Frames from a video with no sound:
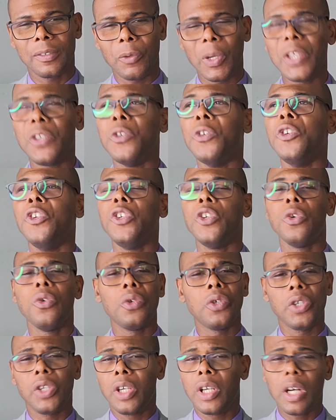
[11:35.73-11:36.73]
When you
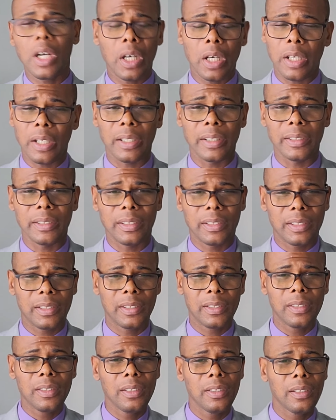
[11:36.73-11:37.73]
know God,
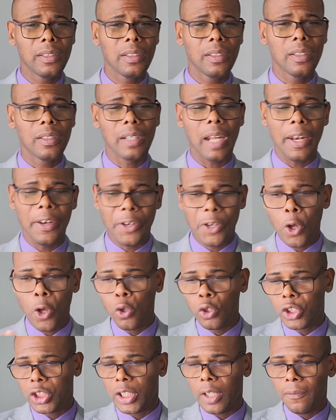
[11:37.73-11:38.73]
that
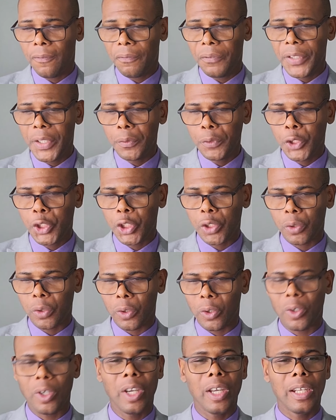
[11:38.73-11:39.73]
knows the future,